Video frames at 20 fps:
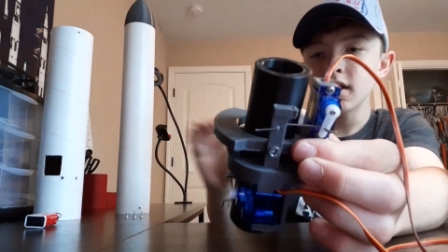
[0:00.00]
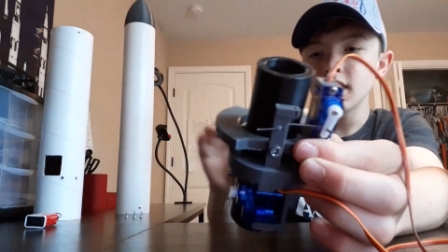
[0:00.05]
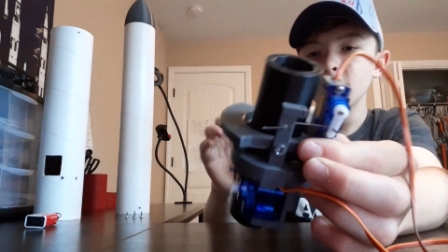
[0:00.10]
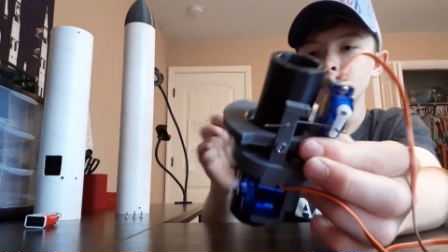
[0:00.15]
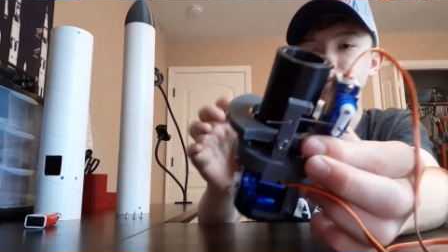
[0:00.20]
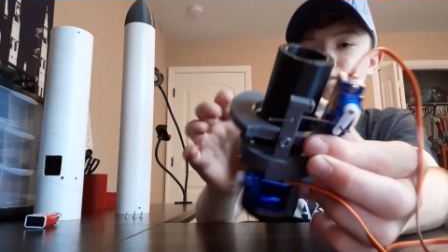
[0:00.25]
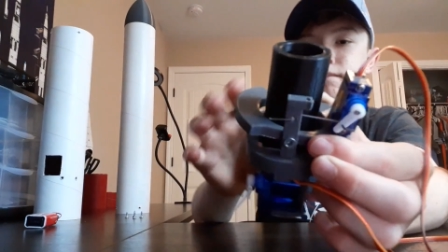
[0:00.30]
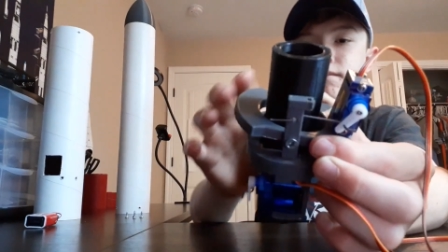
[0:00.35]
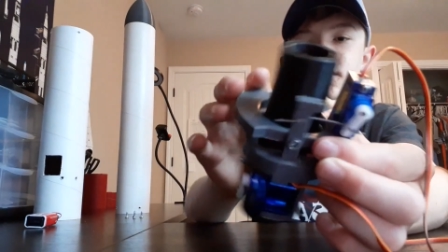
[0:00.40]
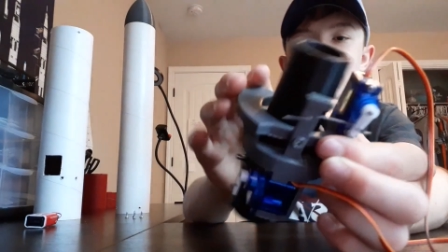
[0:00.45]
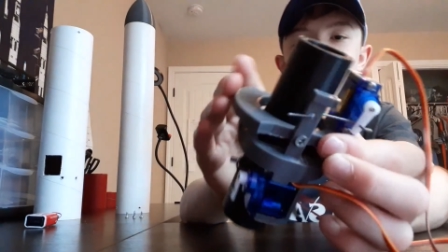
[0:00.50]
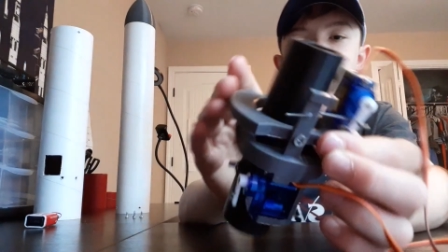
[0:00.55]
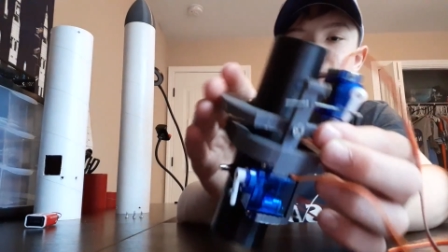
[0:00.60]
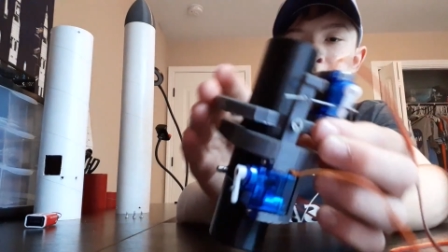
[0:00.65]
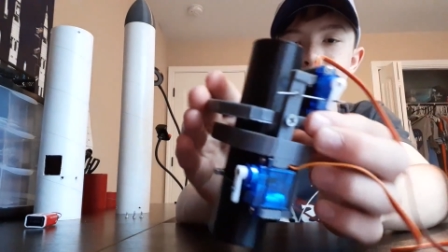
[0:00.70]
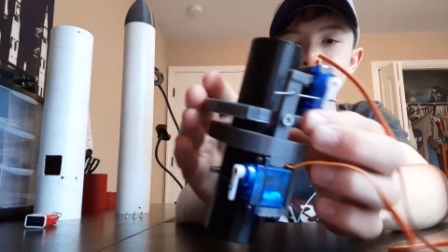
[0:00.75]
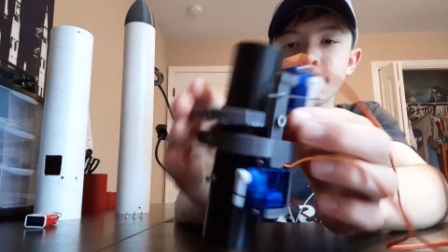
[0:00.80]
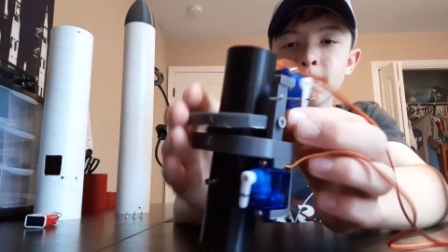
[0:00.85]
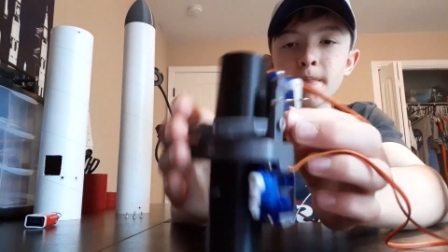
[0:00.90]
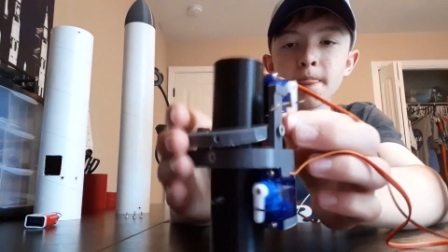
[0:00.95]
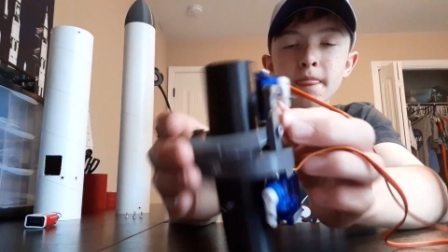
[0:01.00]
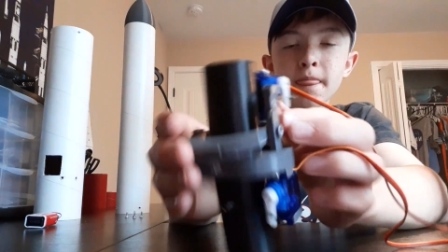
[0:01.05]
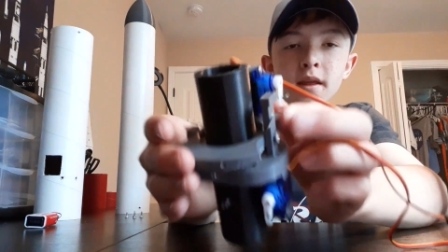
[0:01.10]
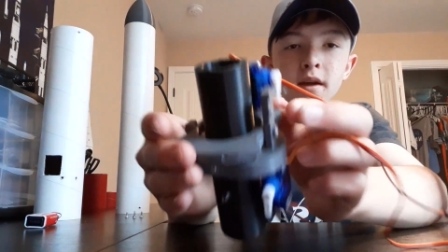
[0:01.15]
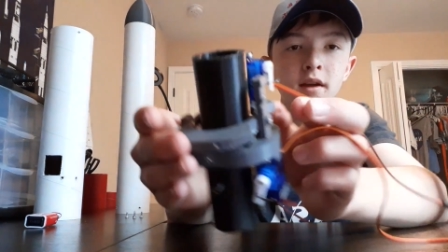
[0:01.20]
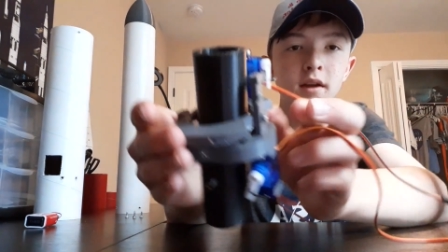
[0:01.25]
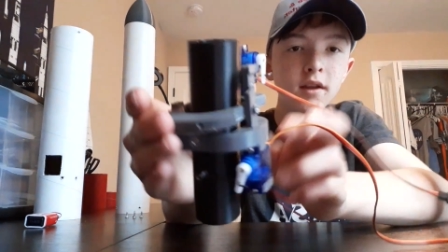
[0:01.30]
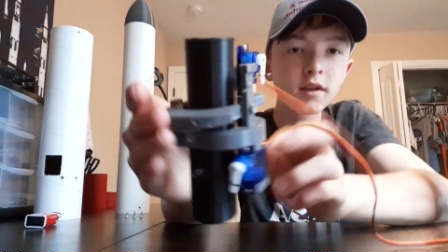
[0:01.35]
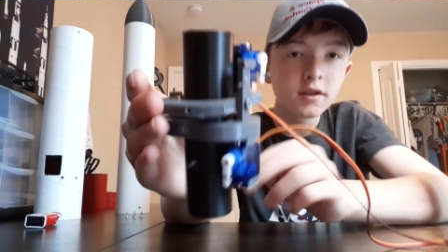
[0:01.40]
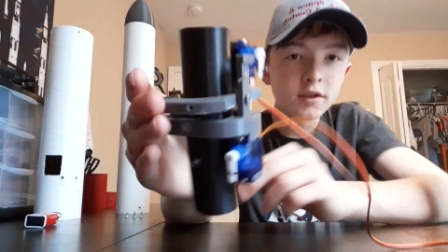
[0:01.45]
um, yeah.
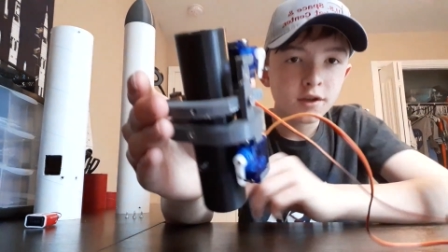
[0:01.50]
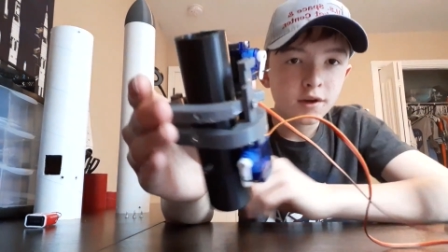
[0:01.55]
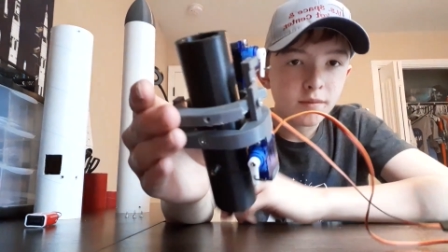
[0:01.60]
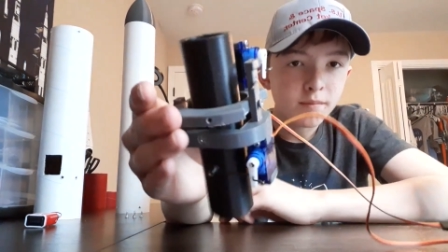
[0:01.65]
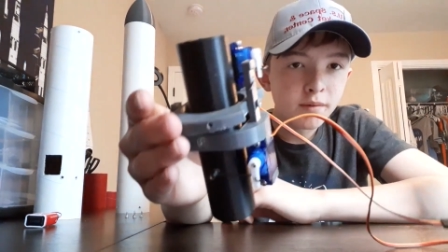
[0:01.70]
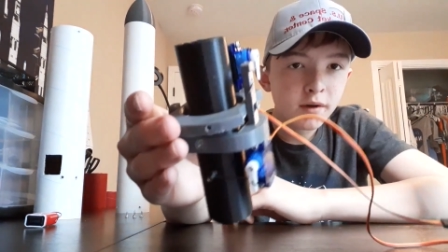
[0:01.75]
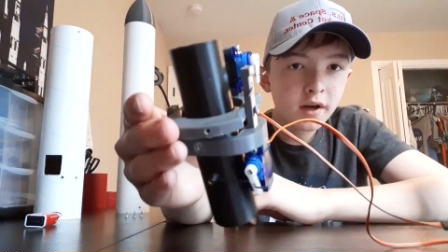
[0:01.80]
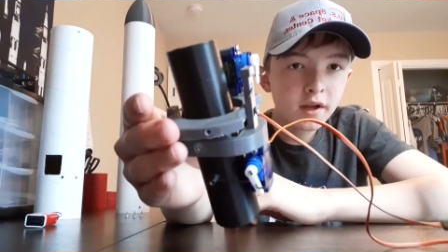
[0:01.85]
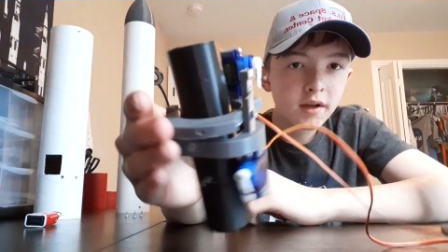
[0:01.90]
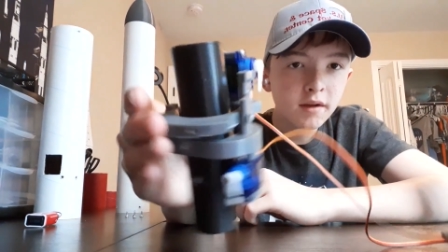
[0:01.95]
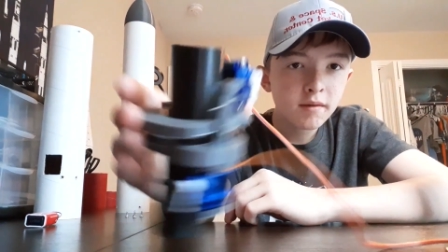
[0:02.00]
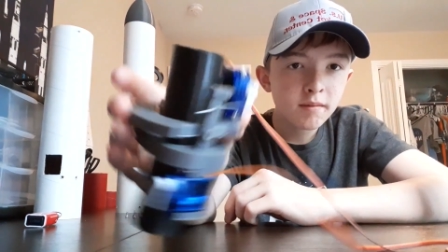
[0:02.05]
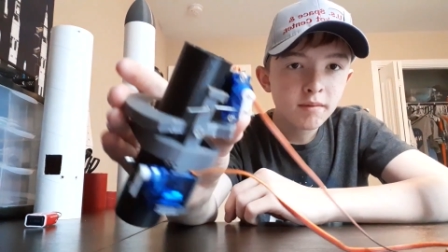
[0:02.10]
So pretty,